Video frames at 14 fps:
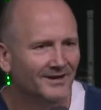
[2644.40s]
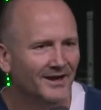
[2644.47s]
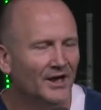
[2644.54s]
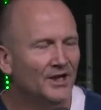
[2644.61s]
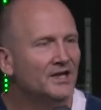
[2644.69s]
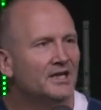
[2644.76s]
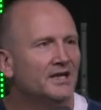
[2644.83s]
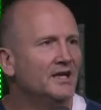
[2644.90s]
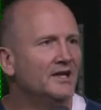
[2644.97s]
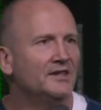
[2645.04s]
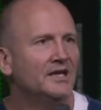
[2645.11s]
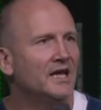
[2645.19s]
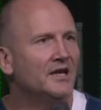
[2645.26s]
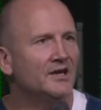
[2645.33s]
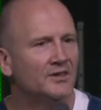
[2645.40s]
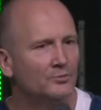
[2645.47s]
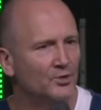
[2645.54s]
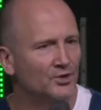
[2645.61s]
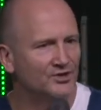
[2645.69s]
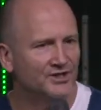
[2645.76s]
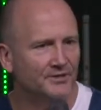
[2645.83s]
I didn't get anything out of the
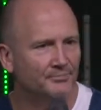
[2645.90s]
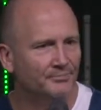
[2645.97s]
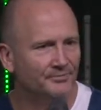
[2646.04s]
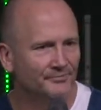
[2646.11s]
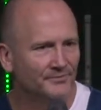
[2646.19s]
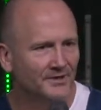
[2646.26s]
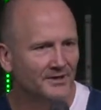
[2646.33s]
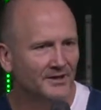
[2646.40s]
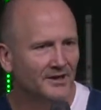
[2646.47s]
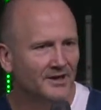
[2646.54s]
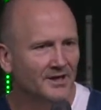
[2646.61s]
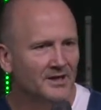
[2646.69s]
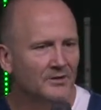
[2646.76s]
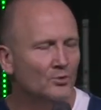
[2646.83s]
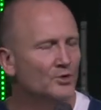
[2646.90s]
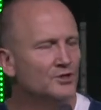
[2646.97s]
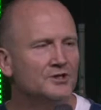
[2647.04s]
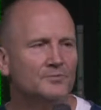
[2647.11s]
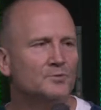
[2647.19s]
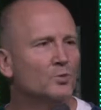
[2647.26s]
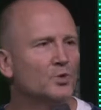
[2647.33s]
worship. The
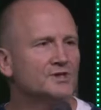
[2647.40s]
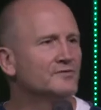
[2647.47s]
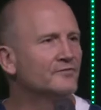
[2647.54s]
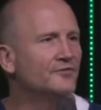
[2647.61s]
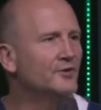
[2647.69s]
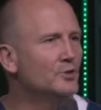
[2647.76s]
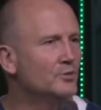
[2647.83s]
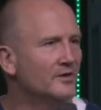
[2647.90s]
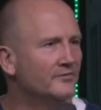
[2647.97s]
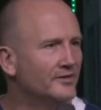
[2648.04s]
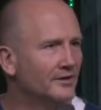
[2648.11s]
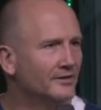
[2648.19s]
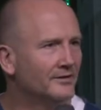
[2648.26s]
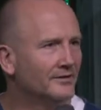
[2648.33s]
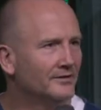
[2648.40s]
worship wasn't for you ever.